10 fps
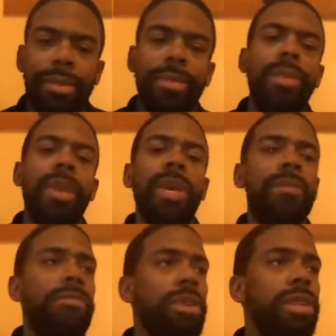Maybe I'm
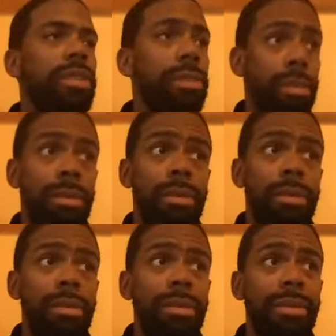freezing.
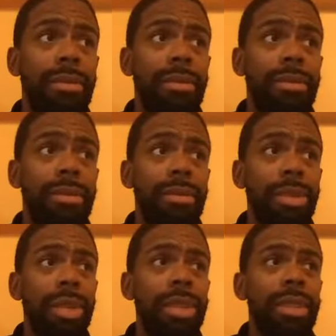Good?